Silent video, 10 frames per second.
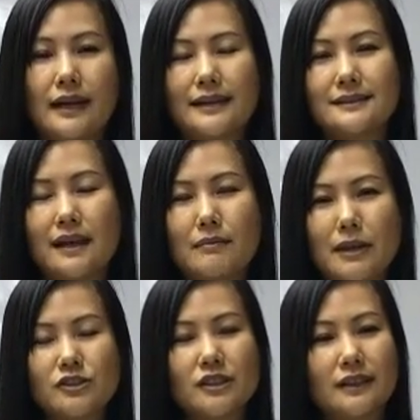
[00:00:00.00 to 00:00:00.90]
As I
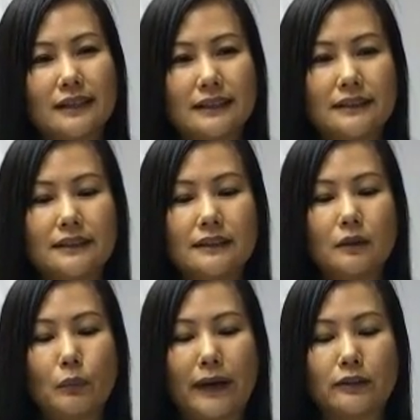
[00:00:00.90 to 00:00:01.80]
mentioned
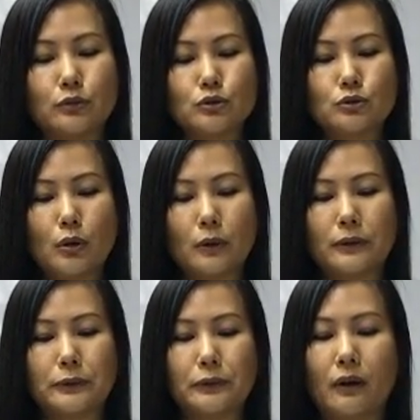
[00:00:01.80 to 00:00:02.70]
earlier, when you
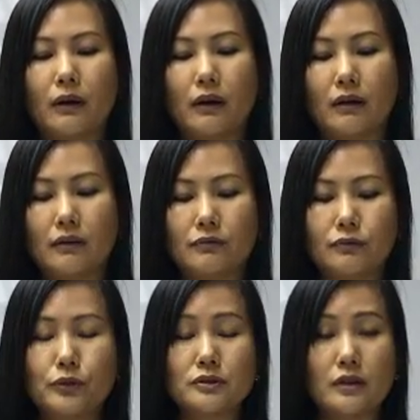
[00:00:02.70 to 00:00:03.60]
soak your
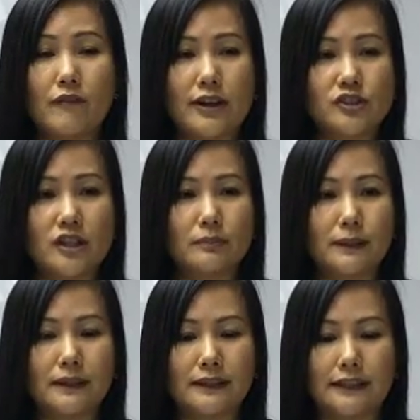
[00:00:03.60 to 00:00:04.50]
fruits or
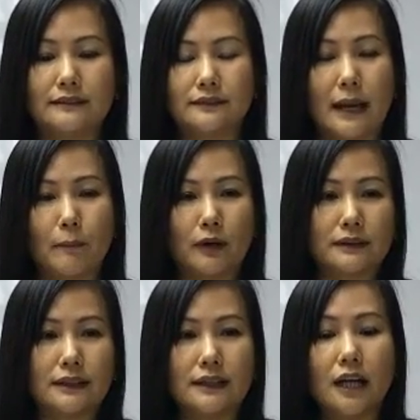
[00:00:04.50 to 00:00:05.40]
vegetable in tap
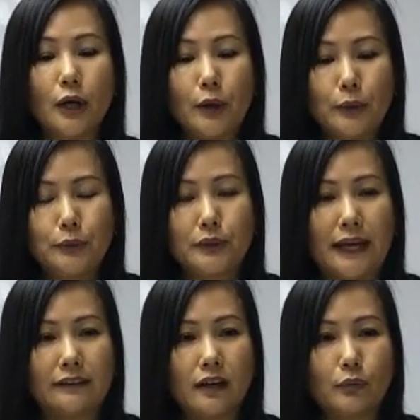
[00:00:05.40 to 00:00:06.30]
water, you
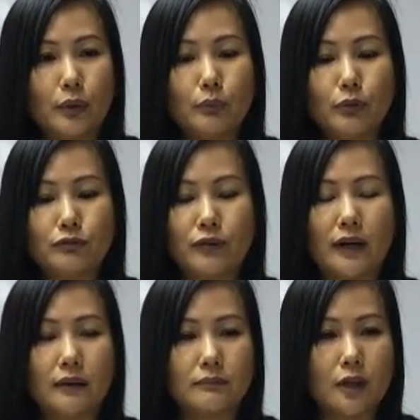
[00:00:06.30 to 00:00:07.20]
cannot remove
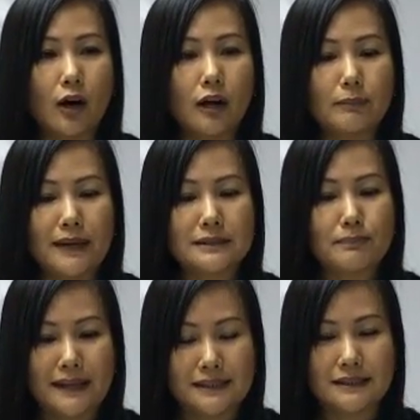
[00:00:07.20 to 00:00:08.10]
the
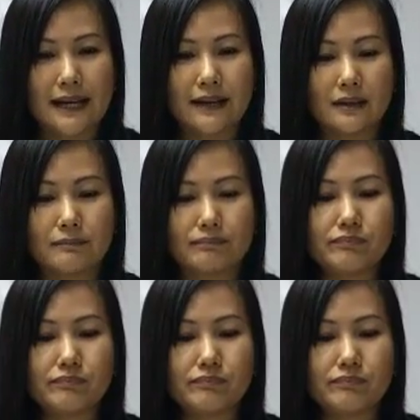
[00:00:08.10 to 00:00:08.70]
oil-based pesticide,